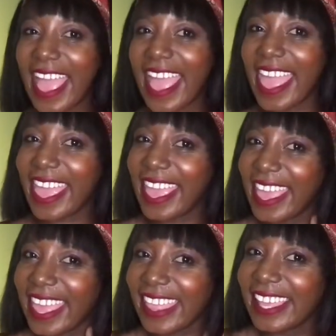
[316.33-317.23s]

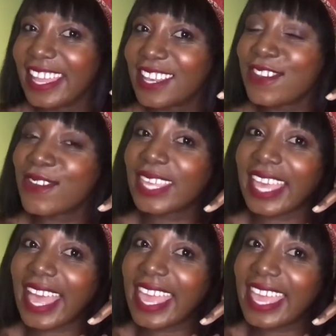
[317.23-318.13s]

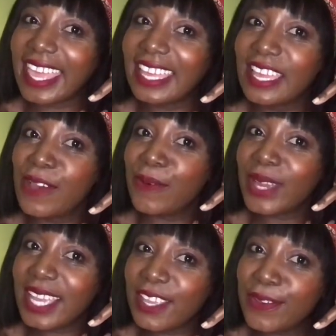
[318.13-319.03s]
Nokia, hey,
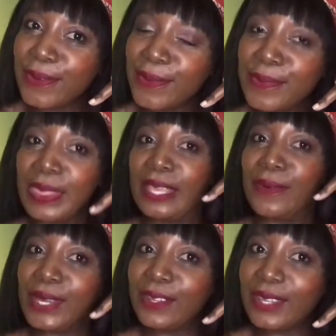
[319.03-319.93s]
where are you?
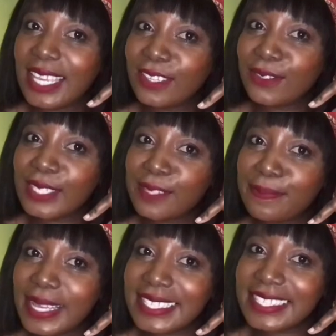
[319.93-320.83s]
When you get to this
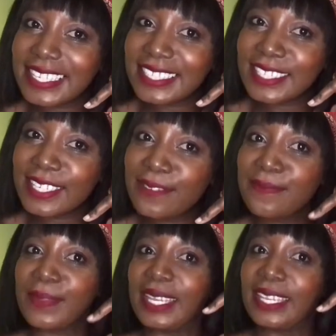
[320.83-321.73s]
bus
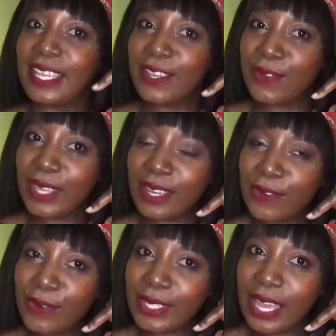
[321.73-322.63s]
station, and then you can
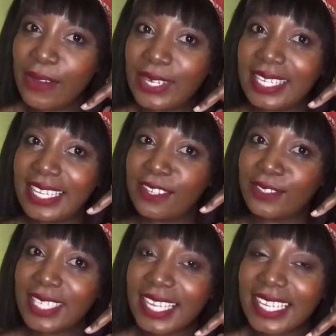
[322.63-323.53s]
go down and then
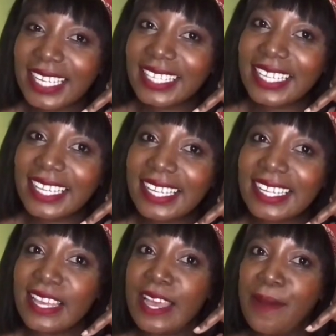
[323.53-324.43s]
you take
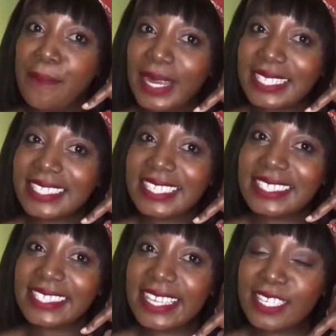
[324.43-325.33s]
another bus
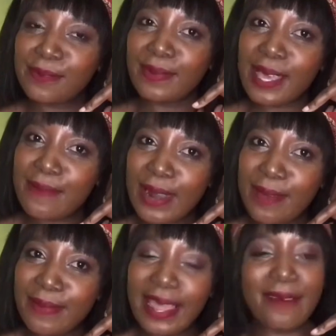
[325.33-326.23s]
that says blah,
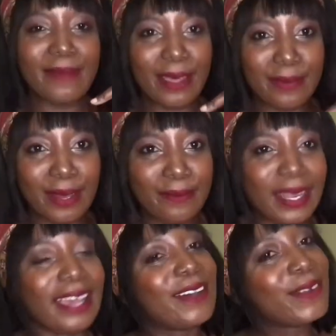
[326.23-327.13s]
blah, blah, blah, blah,
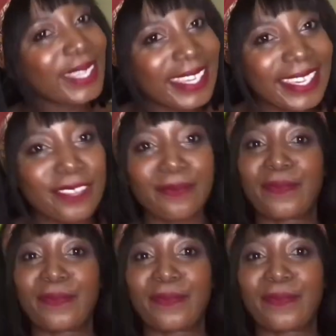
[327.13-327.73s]
blah. Okay,